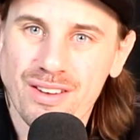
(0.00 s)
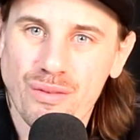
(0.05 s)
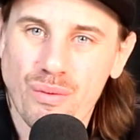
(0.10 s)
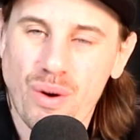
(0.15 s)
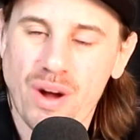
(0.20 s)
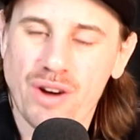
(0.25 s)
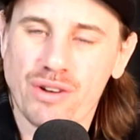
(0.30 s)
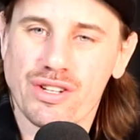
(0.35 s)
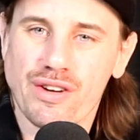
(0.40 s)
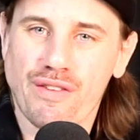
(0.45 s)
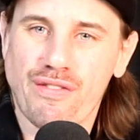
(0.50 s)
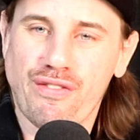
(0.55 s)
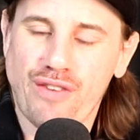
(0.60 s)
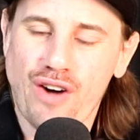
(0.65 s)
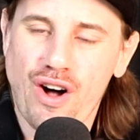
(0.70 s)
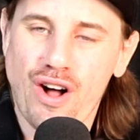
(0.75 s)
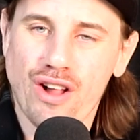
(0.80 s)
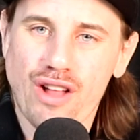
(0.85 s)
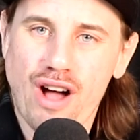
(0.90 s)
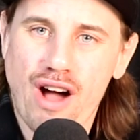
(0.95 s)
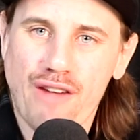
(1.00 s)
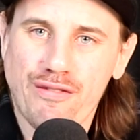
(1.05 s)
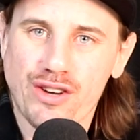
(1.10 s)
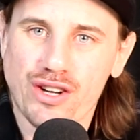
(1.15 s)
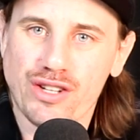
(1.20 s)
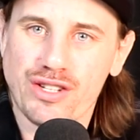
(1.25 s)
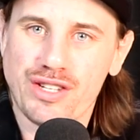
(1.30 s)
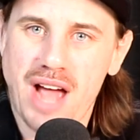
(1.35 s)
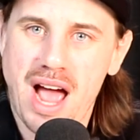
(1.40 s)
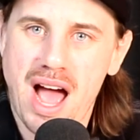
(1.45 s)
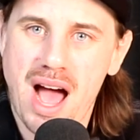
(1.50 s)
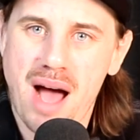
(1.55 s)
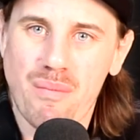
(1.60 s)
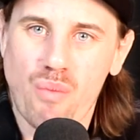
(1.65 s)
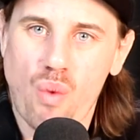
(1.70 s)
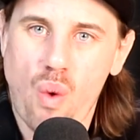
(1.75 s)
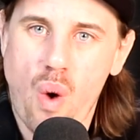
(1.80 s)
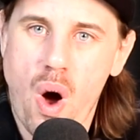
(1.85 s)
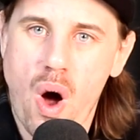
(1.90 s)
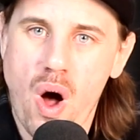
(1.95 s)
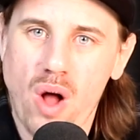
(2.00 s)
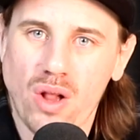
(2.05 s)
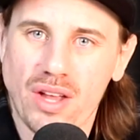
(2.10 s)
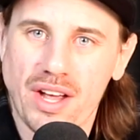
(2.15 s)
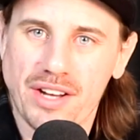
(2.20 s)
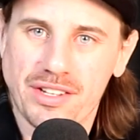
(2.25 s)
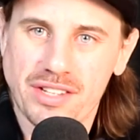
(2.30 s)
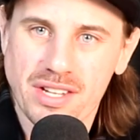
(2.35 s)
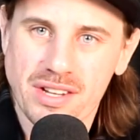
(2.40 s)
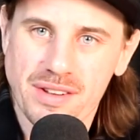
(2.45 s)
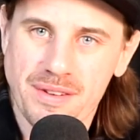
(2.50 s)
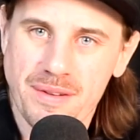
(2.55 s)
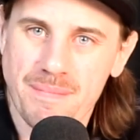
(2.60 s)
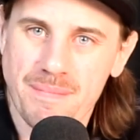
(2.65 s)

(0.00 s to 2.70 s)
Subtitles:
Why don't you fall off your damn wallet?